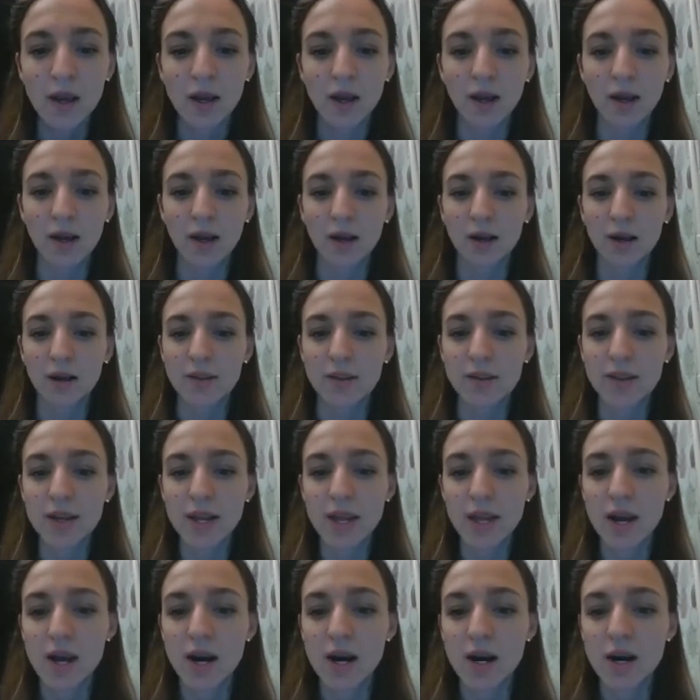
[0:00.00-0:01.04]
uh,
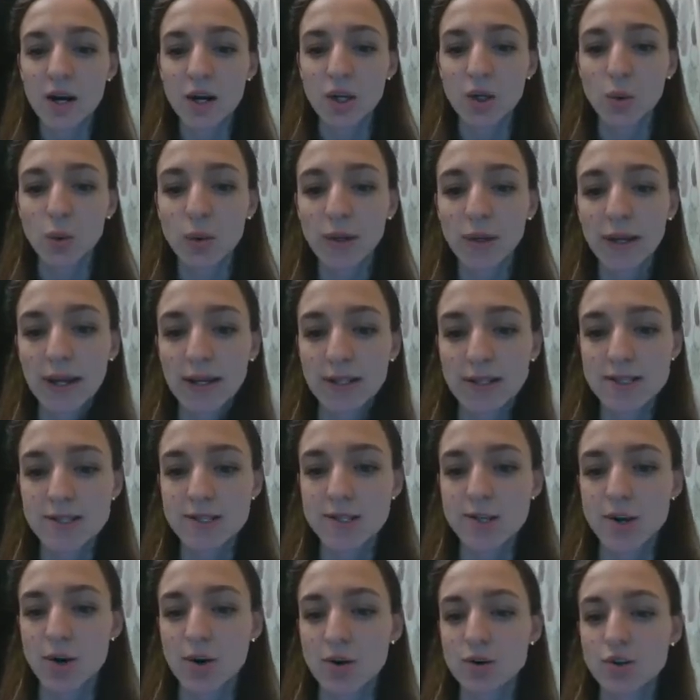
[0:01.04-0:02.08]
there you can
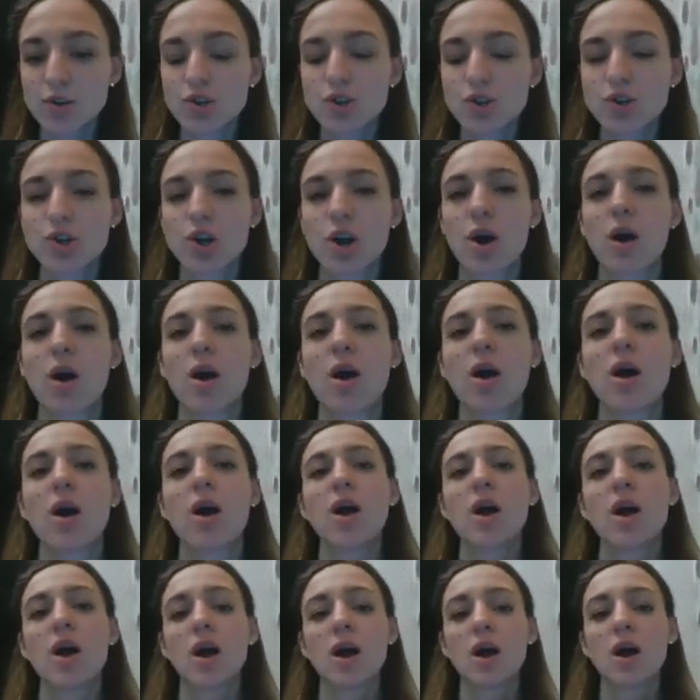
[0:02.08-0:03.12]
search
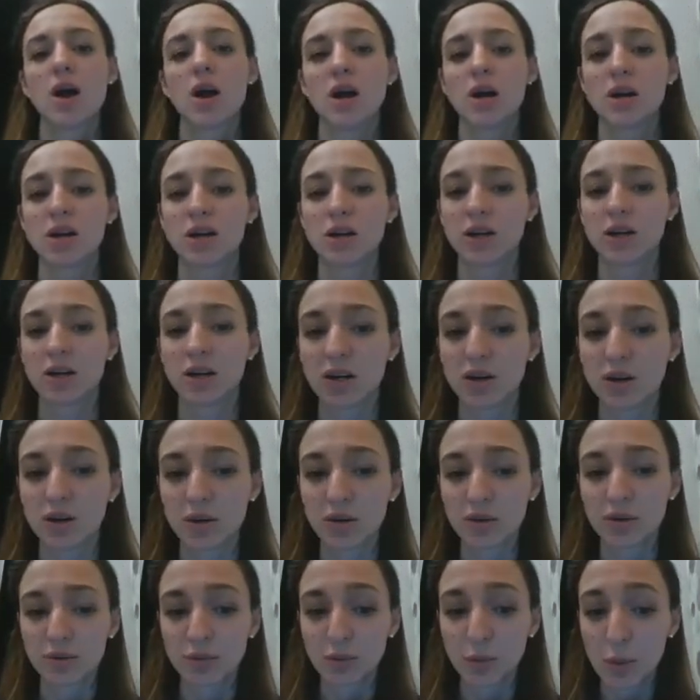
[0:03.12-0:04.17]
videos
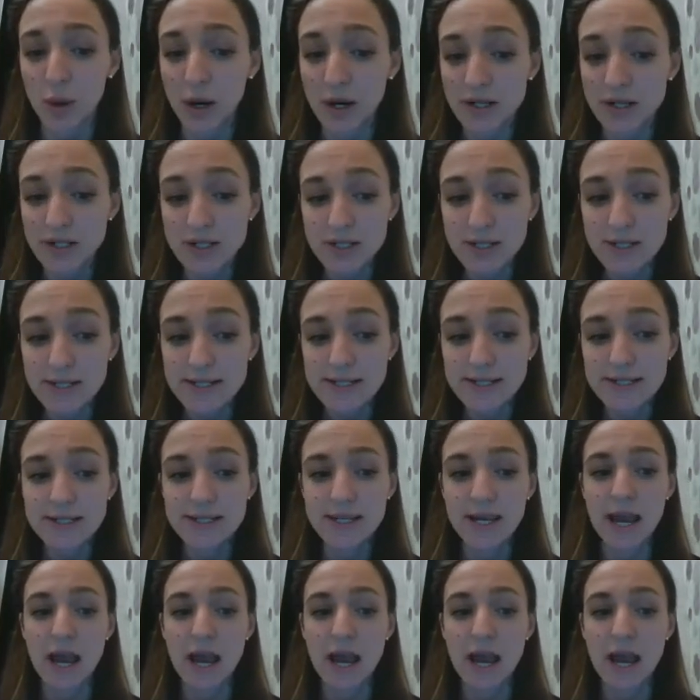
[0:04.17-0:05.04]
uh, uh,